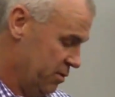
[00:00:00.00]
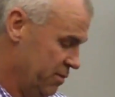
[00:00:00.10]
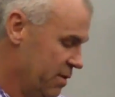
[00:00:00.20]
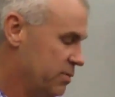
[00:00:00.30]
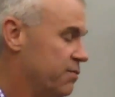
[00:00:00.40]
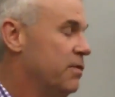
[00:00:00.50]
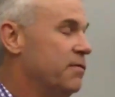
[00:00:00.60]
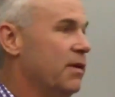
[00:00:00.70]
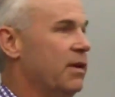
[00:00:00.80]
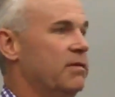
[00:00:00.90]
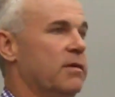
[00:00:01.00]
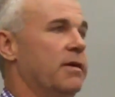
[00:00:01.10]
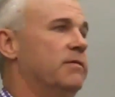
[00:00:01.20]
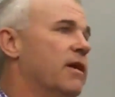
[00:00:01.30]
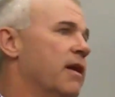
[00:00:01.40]
two thousand fifteen. He's
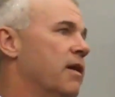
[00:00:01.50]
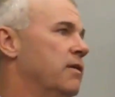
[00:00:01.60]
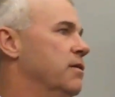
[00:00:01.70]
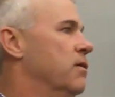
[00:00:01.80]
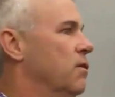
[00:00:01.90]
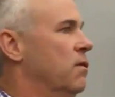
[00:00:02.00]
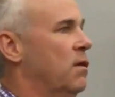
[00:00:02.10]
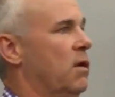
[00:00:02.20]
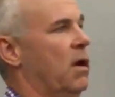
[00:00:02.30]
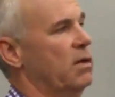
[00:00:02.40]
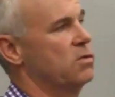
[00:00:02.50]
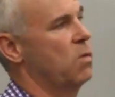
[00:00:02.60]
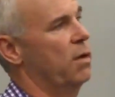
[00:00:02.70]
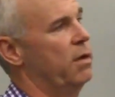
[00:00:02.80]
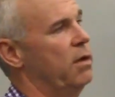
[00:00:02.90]
like, Dad, you know, I just
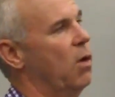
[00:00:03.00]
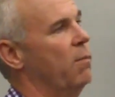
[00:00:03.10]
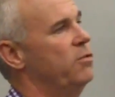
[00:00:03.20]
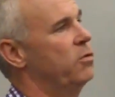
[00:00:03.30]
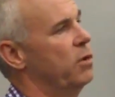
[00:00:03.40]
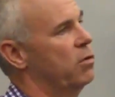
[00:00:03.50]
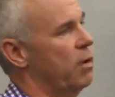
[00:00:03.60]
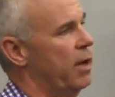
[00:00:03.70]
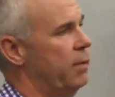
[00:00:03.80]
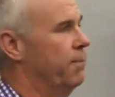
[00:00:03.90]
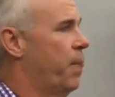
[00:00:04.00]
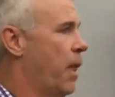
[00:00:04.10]
want you to know I'm doing great.